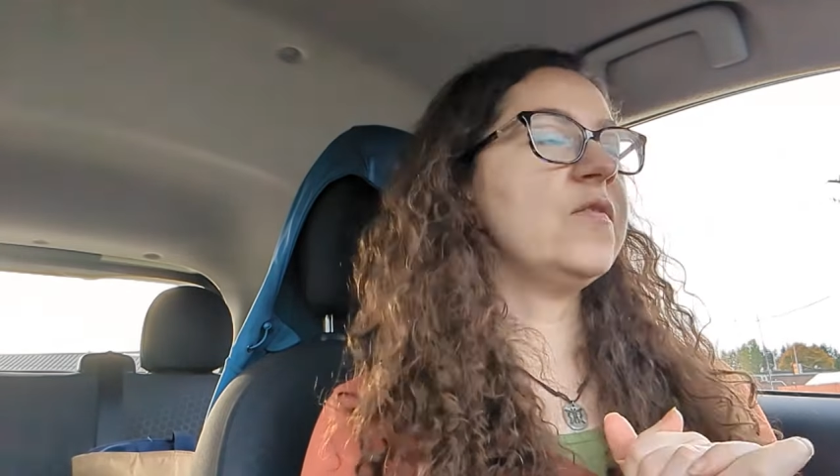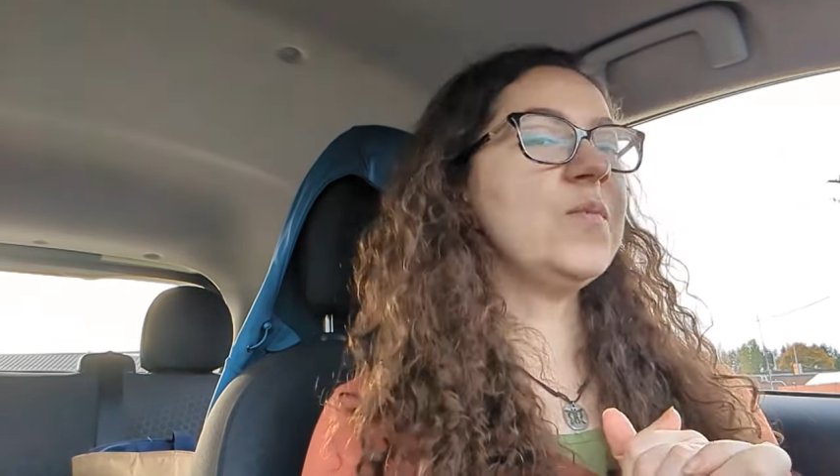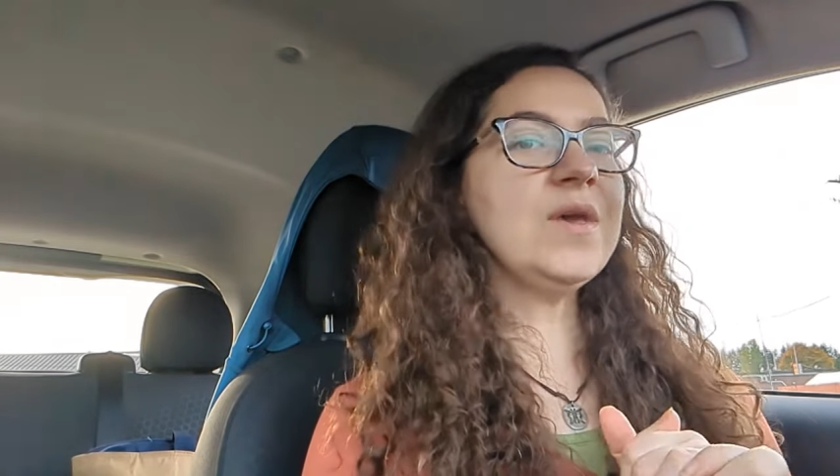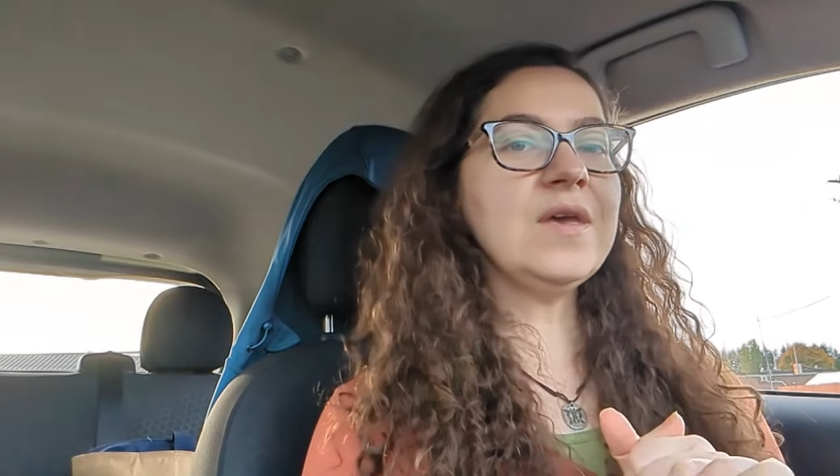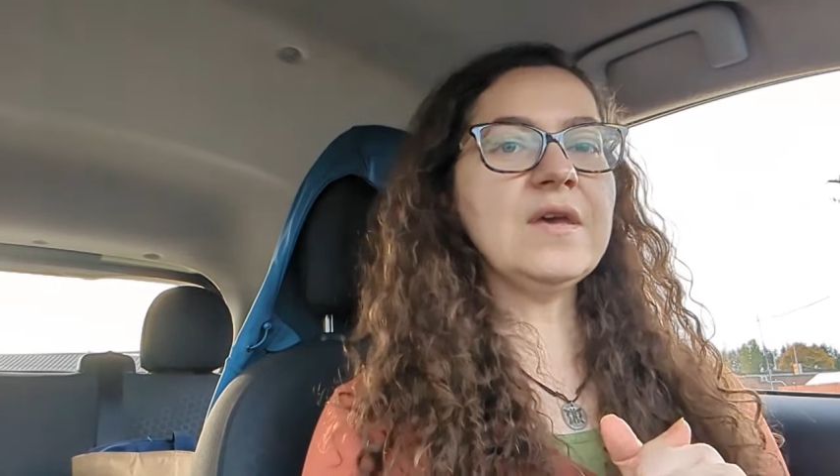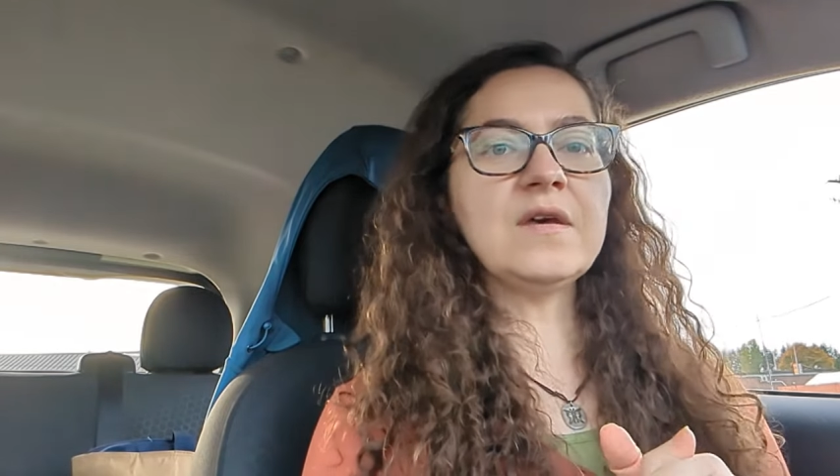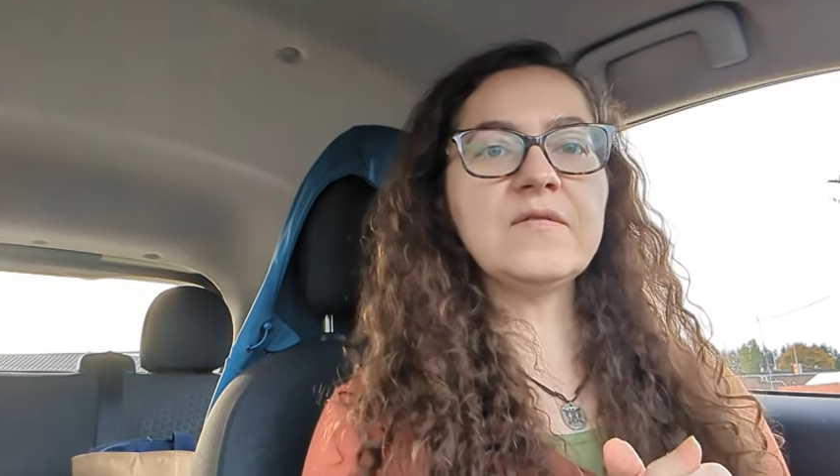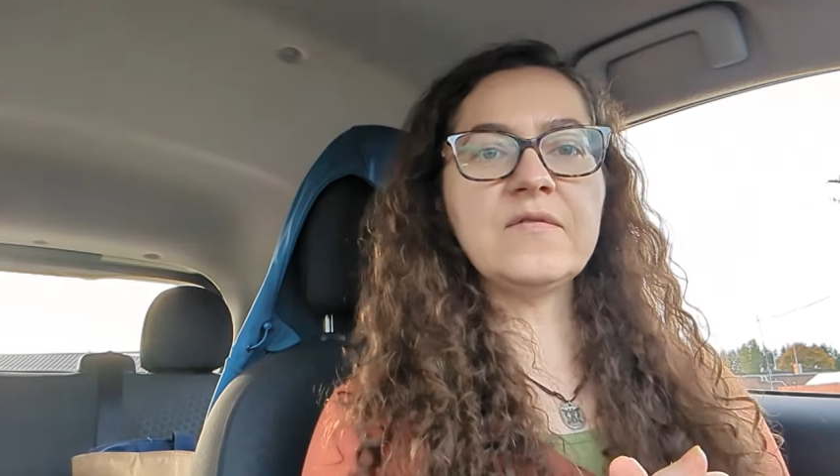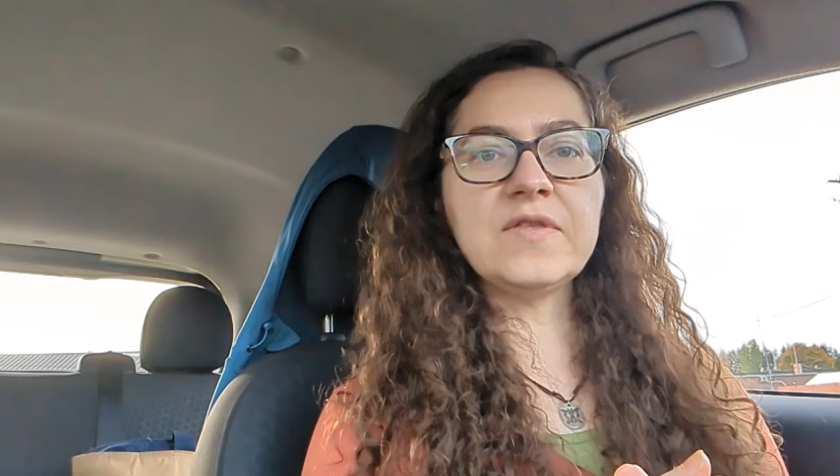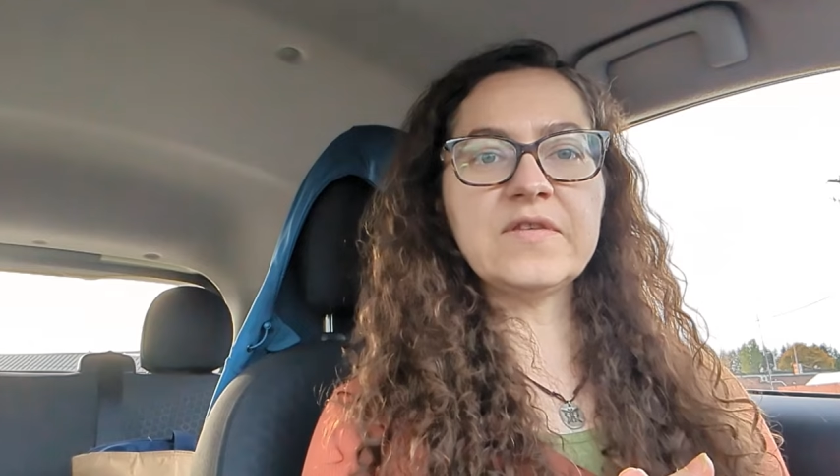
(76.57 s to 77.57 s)
Speaking
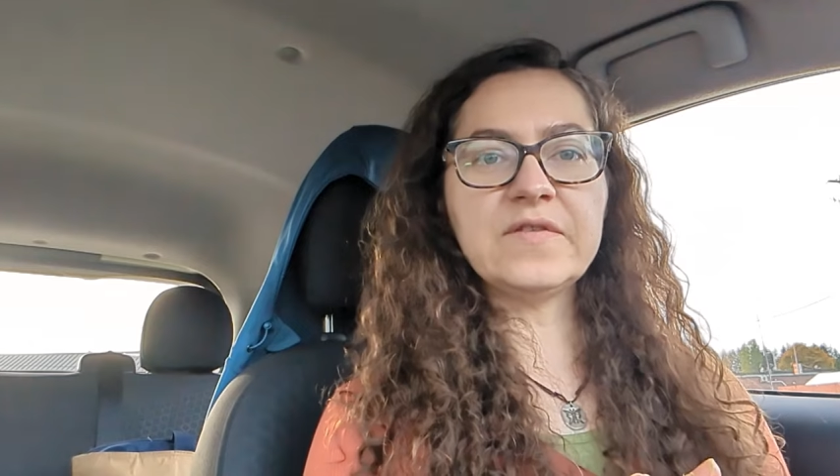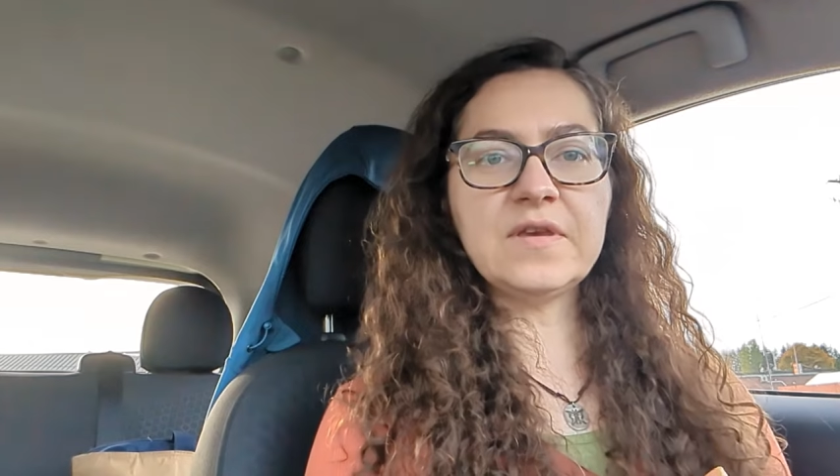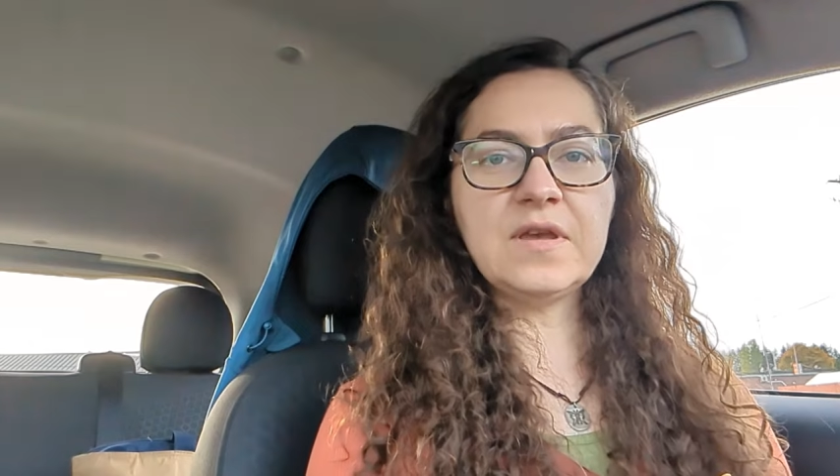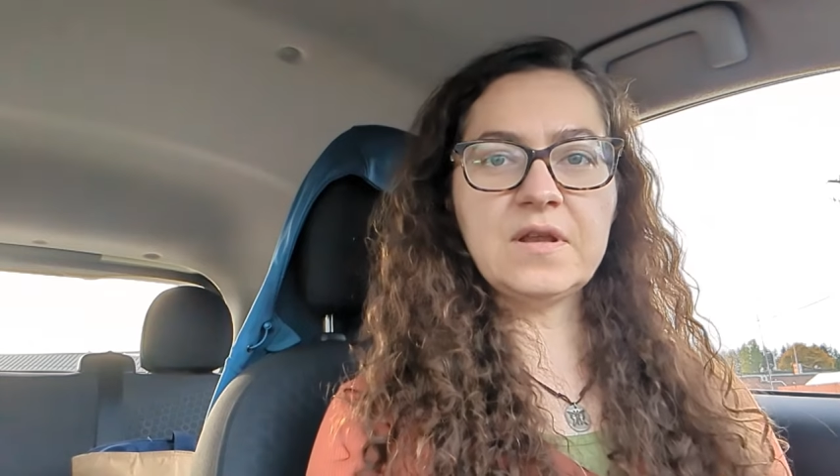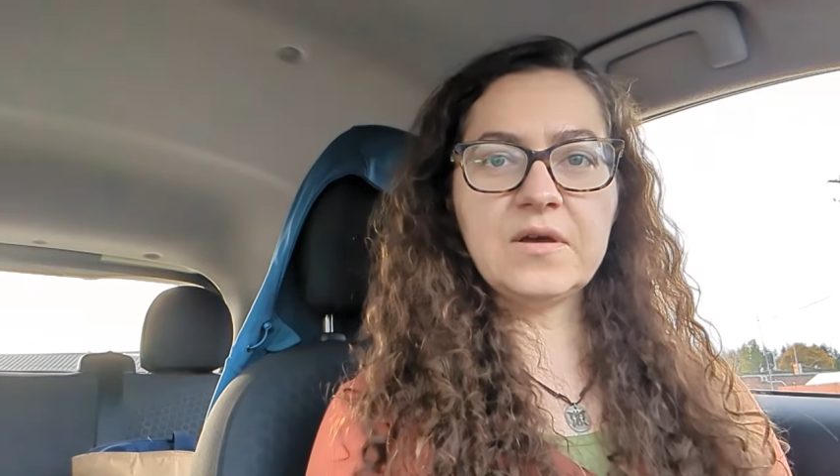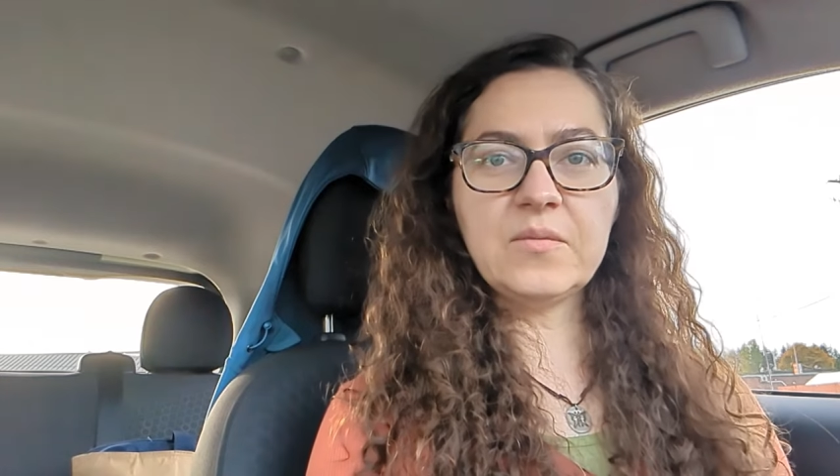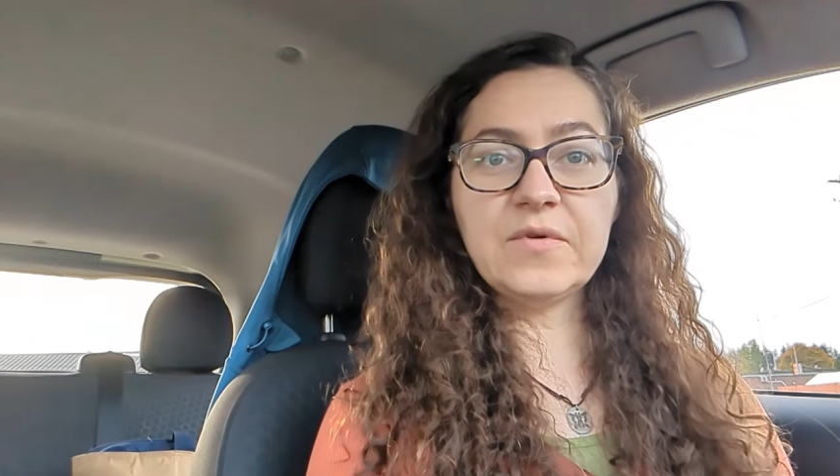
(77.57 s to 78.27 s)
of the sticky note,